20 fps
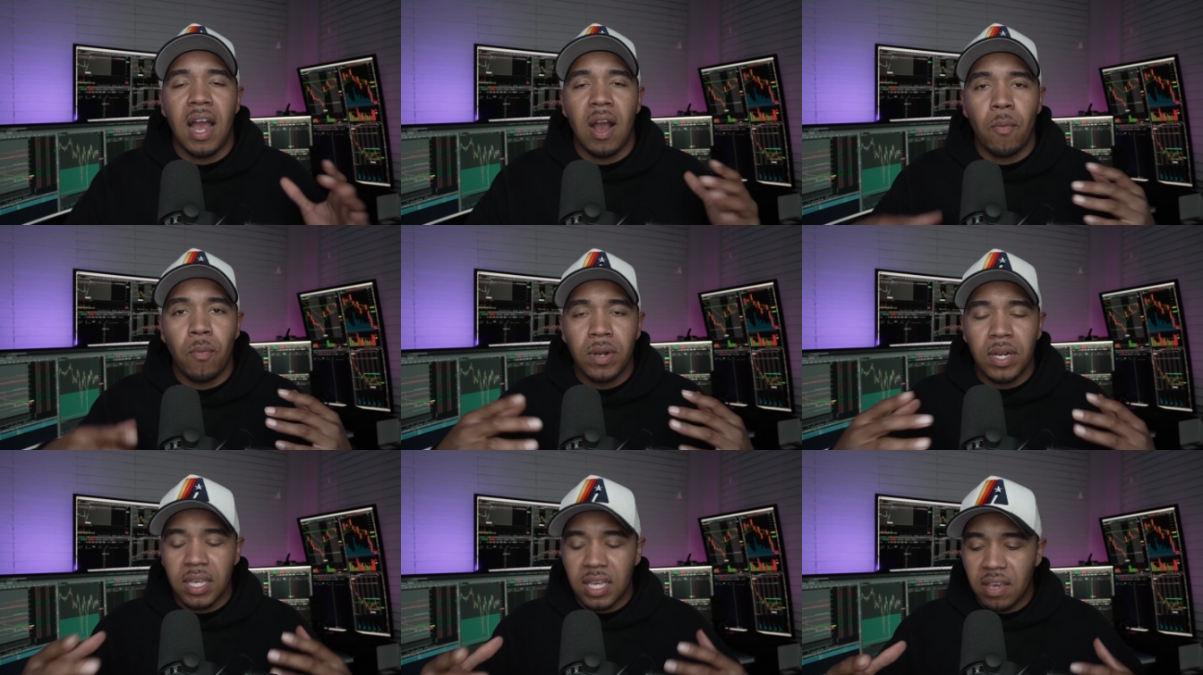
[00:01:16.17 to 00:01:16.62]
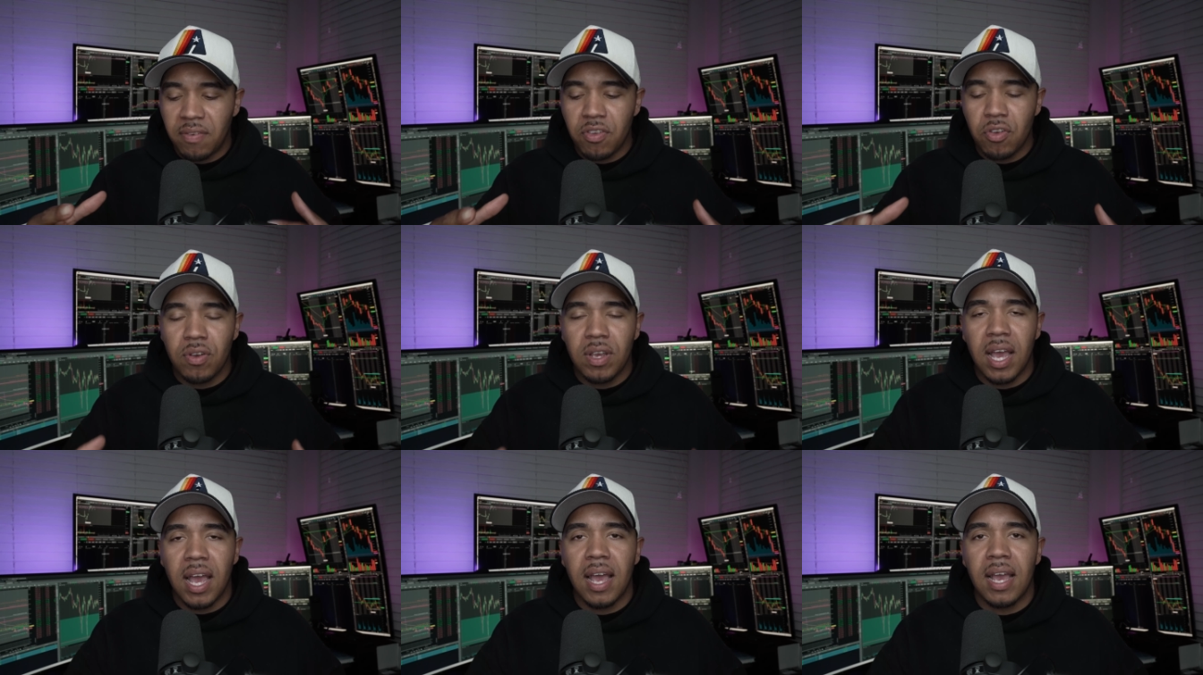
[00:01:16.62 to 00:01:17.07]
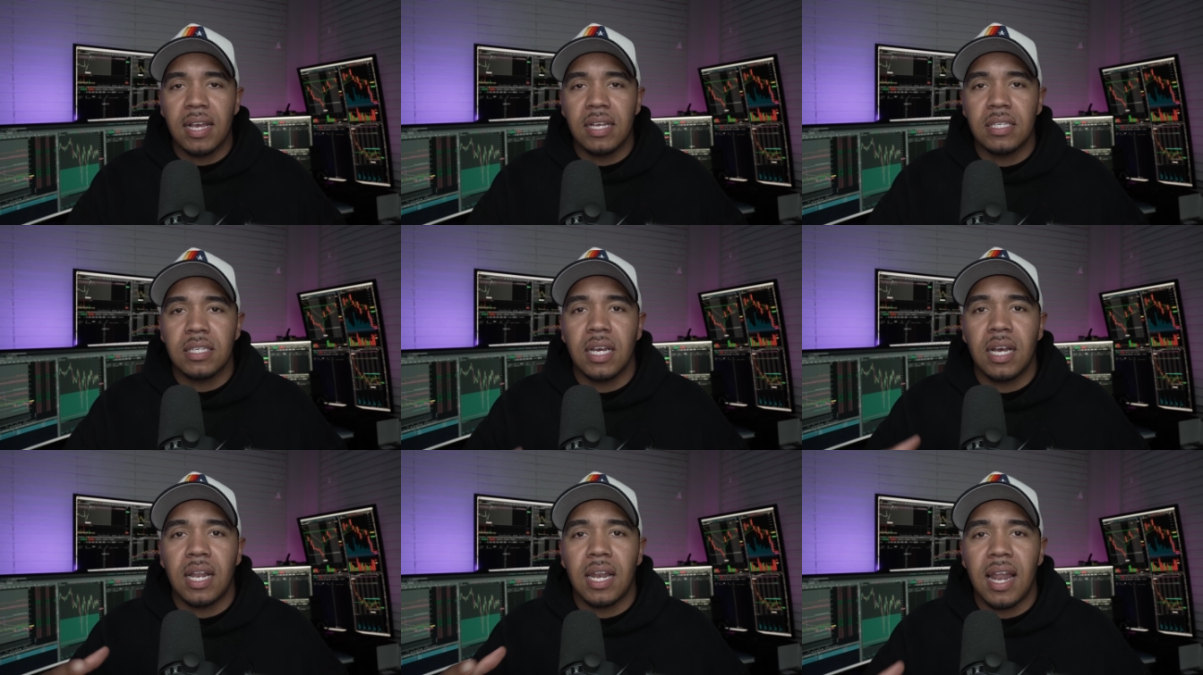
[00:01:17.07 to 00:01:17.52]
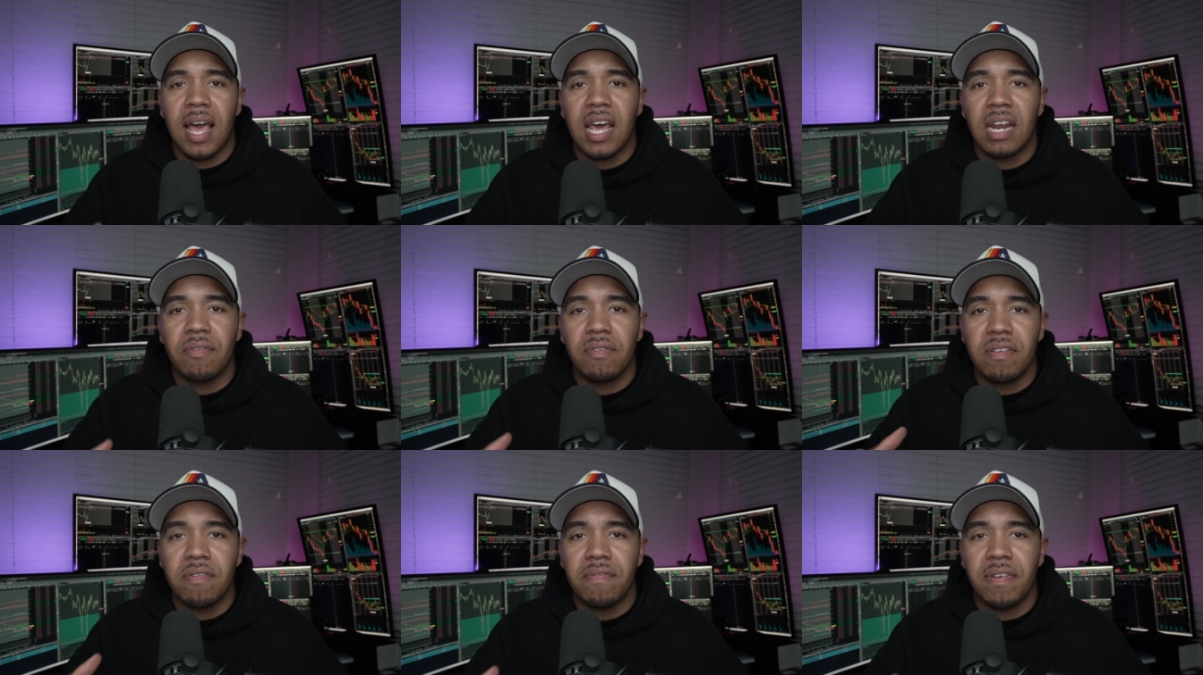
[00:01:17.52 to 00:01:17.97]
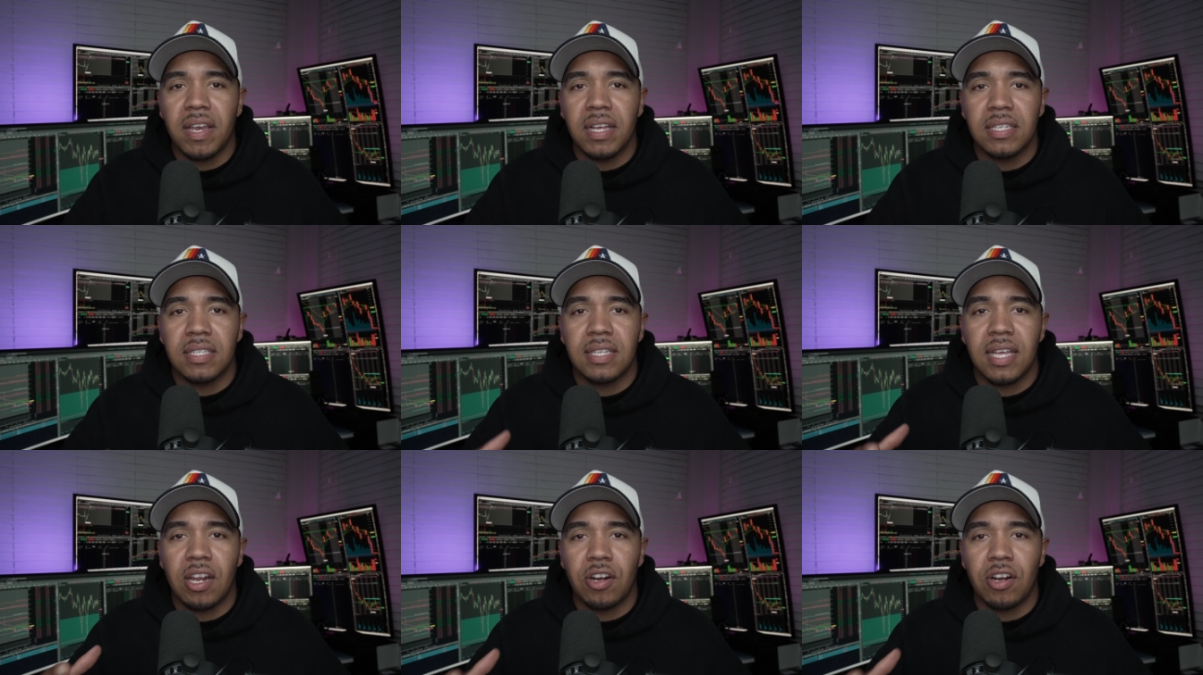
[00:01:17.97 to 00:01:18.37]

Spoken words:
I wanna give you guys a lot of events that